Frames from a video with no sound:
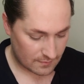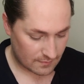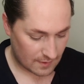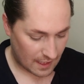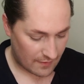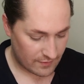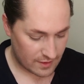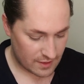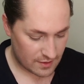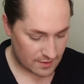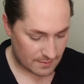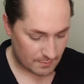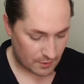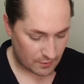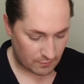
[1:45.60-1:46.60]
I haven't used the
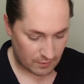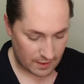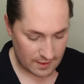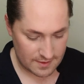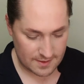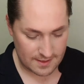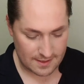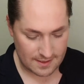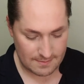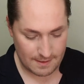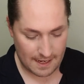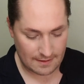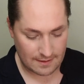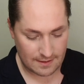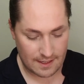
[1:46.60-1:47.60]
Modern Renaissance
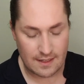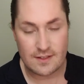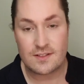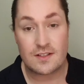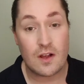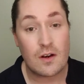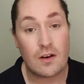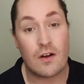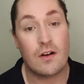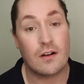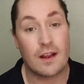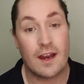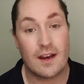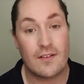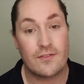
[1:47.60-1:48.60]
palette in so long,
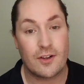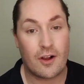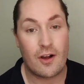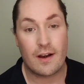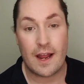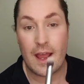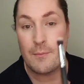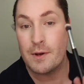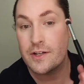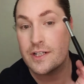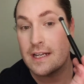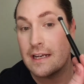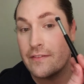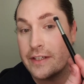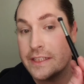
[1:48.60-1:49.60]
and I forgot how much I
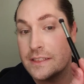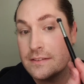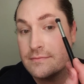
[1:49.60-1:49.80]
love it.